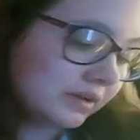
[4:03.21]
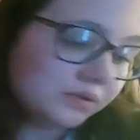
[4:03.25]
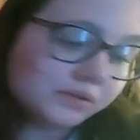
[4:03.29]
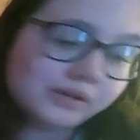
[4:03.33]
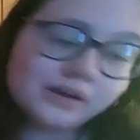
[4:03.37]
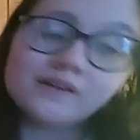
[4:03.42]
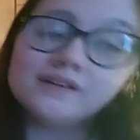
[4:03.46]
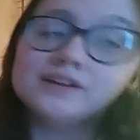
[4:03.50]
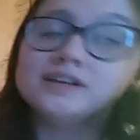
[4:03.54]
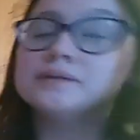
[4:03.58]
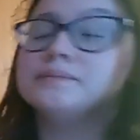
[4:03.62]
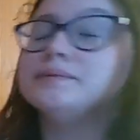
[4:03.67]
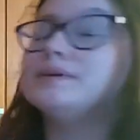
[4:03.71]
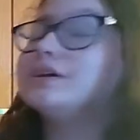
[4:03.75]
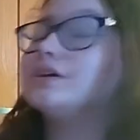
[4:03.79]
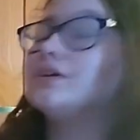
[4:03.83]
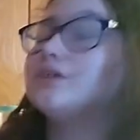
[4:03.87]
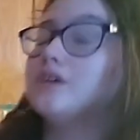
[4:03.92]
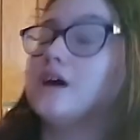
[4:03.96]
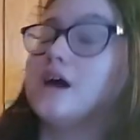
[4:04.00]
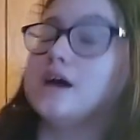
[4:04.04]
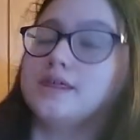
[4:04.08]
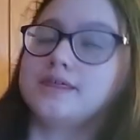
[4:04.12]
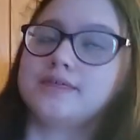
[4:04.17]
who's going to be
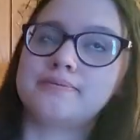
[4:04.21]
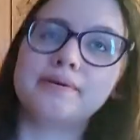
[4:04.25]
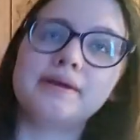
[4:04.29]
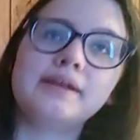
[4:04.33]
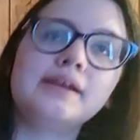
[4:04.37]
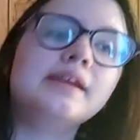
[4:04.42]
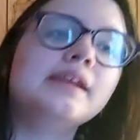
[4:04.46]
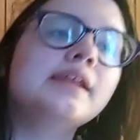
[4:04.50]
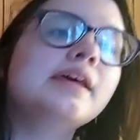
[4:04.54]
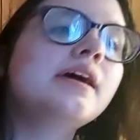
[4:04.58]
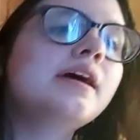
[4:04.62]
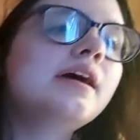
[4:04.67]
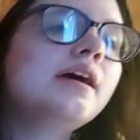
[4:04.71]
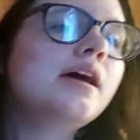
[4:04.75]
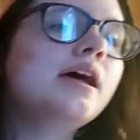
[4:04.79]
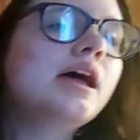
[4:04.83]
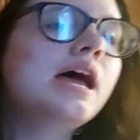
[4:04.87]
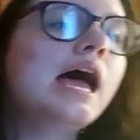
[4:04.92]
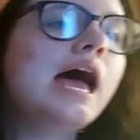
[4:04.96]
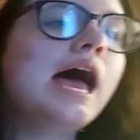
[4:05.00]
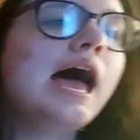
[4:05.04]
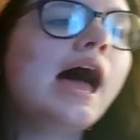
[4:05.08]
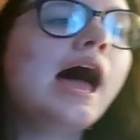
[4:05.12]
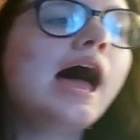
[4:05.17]
her husband,
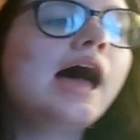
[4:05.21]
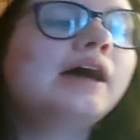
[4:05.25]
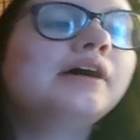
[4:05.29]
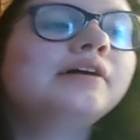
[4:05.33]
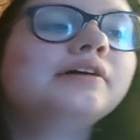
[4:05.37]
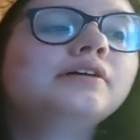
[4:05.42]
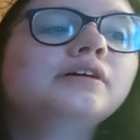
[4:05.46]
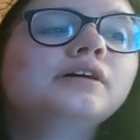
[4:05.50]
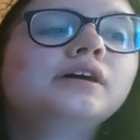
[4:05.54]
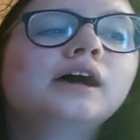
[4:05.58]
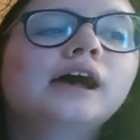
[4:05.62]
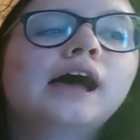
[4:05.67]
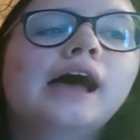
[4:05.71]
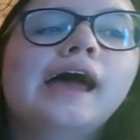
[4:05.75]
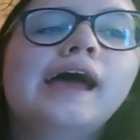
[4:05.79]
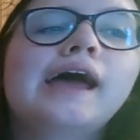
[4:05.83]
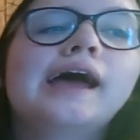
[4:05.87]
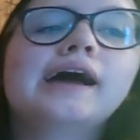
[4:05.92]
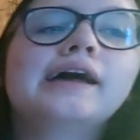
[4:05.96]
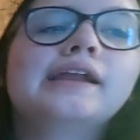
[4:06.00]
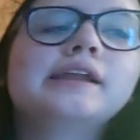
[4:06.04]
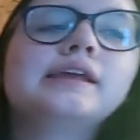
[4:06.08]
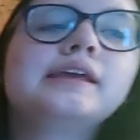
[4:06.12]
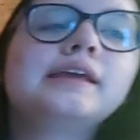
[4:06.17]

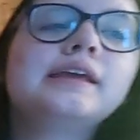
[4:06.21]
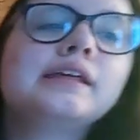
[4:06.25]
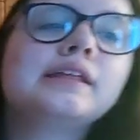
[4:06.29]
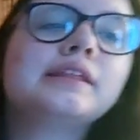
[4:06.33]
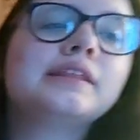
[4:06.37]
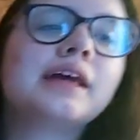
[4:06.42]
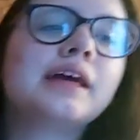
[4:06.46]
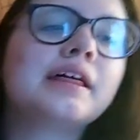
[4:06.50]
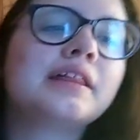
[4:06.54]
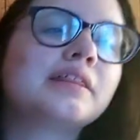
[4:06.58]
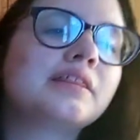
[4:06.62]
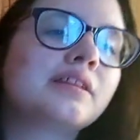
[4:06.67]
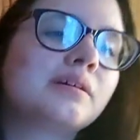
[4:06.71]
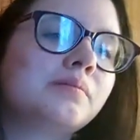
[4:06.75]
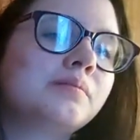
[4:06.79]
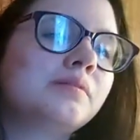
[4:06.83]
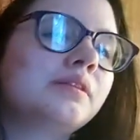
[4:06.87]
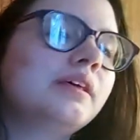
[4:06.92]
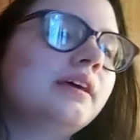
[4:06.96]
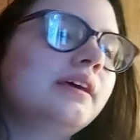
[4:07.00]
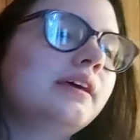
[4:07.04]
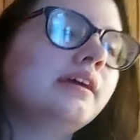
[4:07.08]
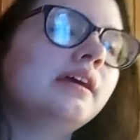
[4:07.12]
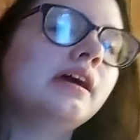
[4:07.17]
and he says
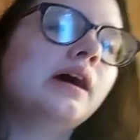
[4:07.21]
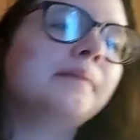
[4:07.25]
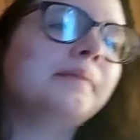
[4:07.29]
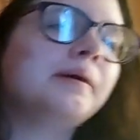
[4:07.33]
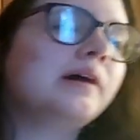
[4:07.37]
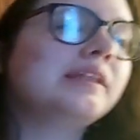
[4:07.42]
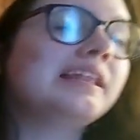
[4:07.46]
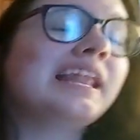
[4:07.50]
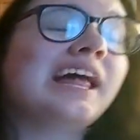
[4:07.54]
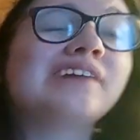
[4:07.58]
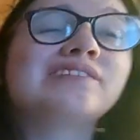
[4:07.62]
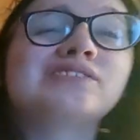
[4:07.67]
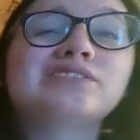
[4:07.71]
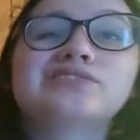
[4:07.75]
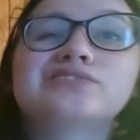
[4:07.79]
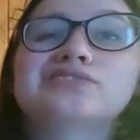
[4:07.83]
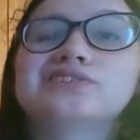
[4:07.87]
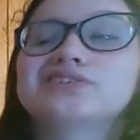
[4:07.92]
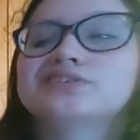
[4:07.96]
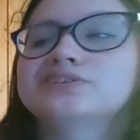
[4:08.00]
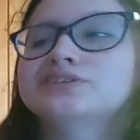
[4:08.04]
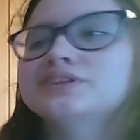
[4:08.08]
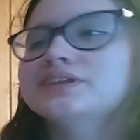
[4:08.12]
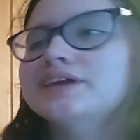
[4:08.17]
something about love at
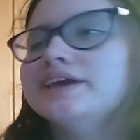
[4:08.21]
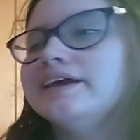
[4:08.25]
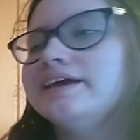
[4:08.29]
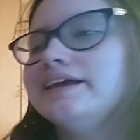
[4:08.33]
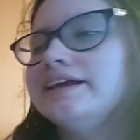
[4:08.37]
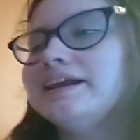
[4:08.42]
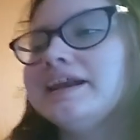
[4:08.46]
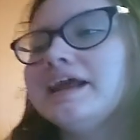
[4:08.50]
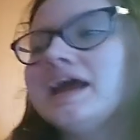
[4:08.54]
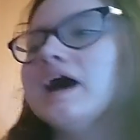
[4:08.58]
first sight and